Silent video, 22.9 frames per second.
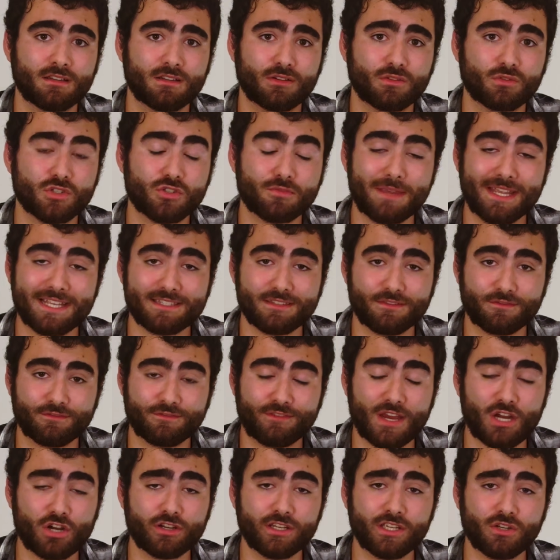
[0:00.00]
which makes it
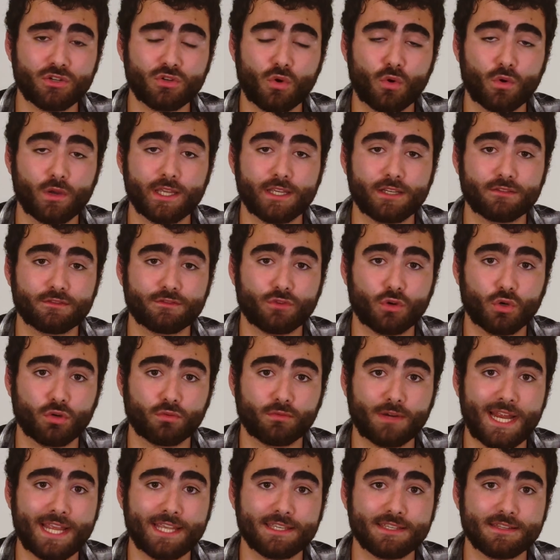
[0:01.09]
very annoying for a
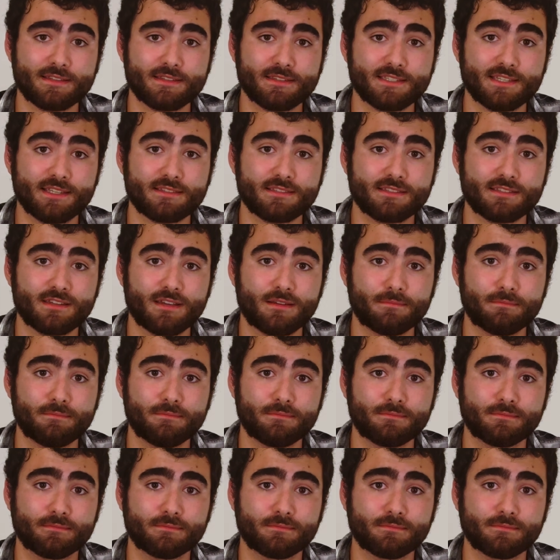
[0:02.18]
ranking system.